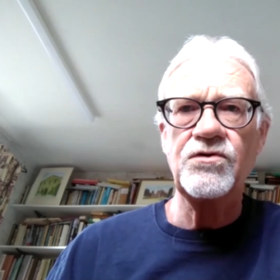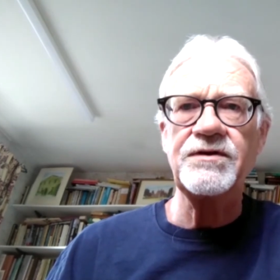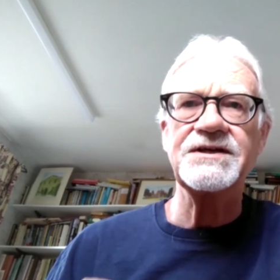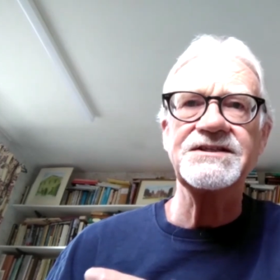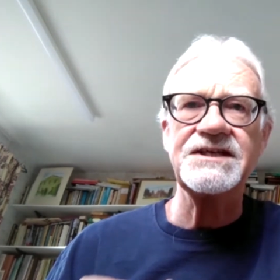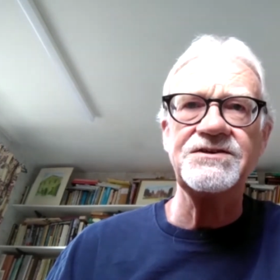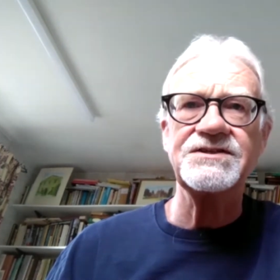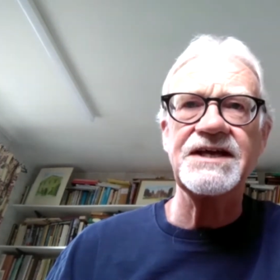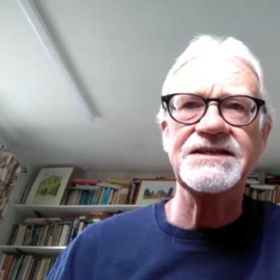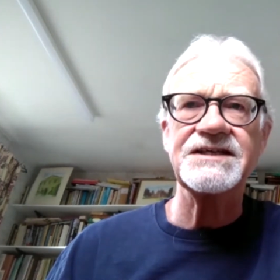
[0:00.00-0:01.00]
Will we
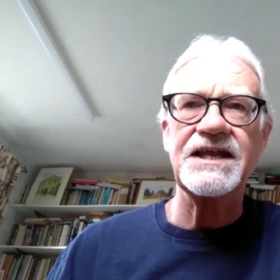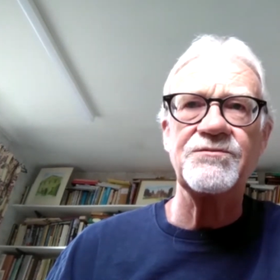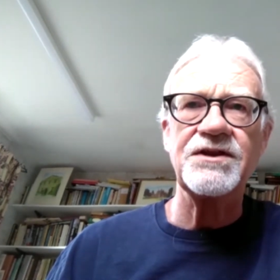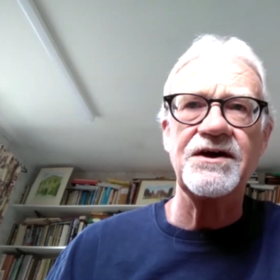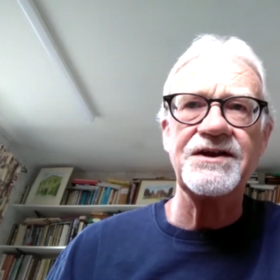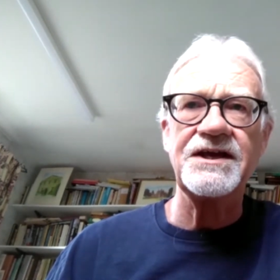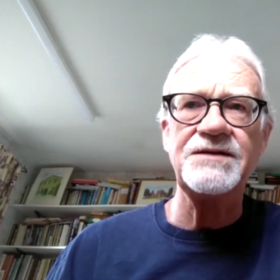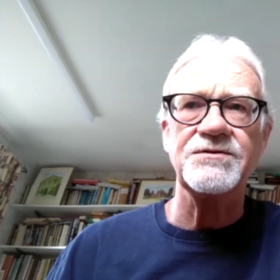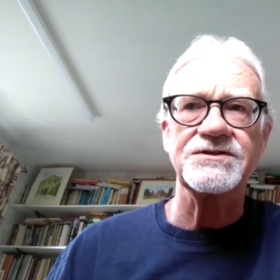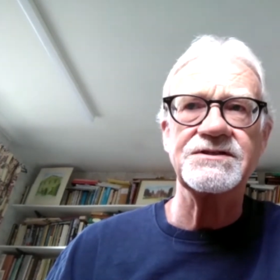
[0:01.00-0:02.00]
continue to get together with our
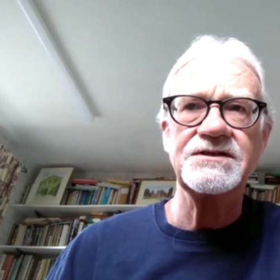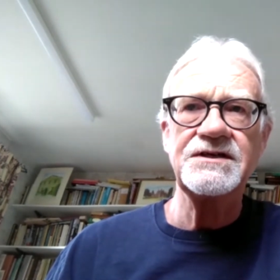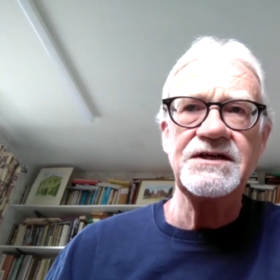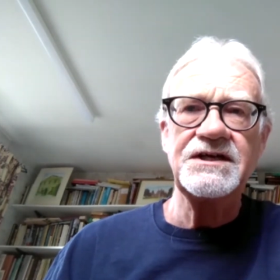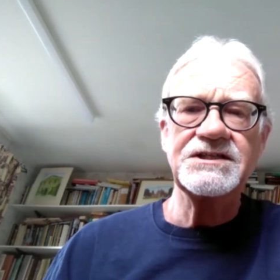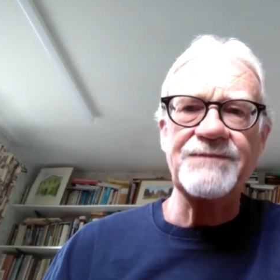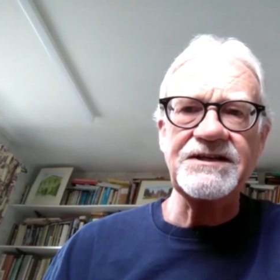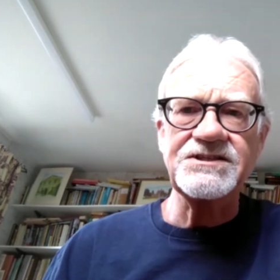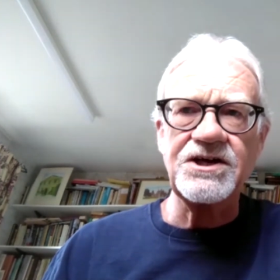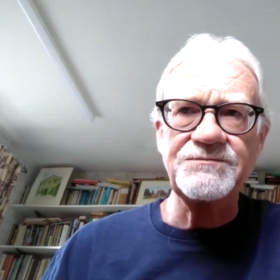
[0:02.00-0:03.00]
neighbours,
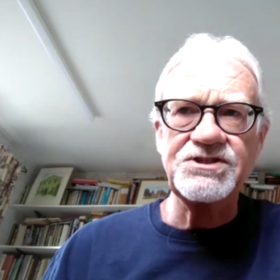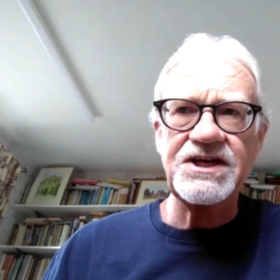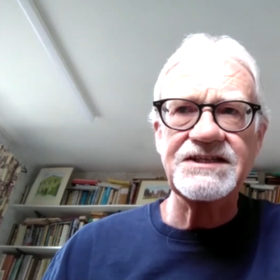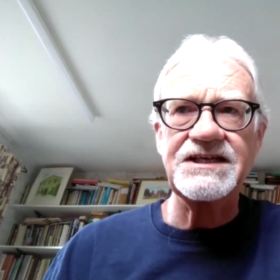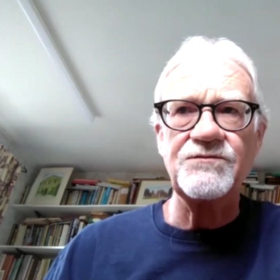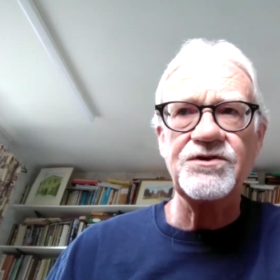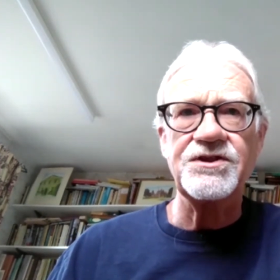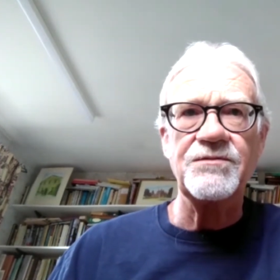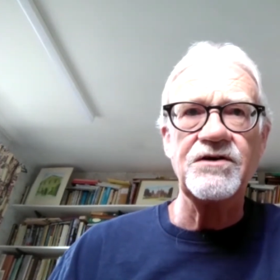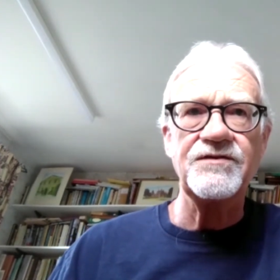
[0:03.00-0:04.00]
spend time chatting
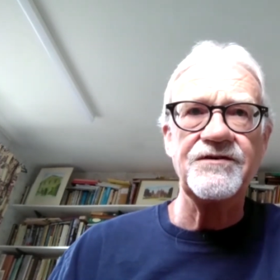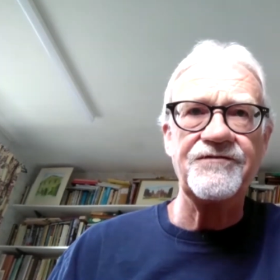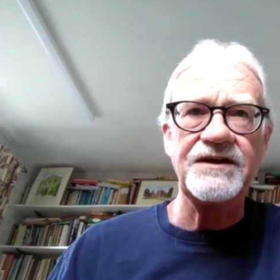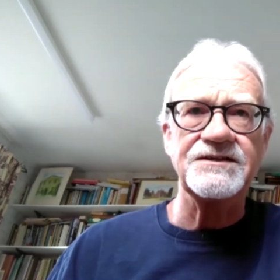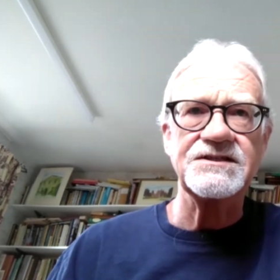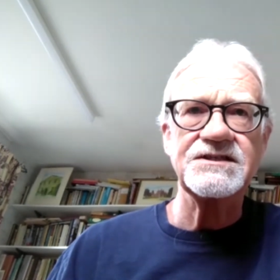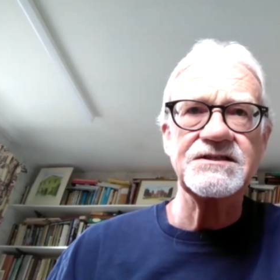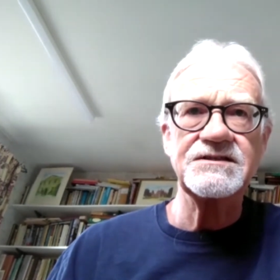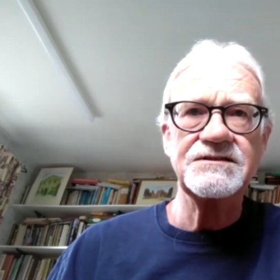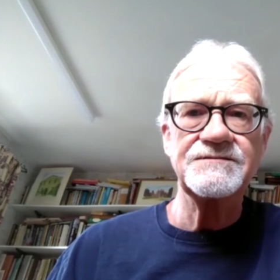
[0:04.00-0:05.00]
with them over the fence?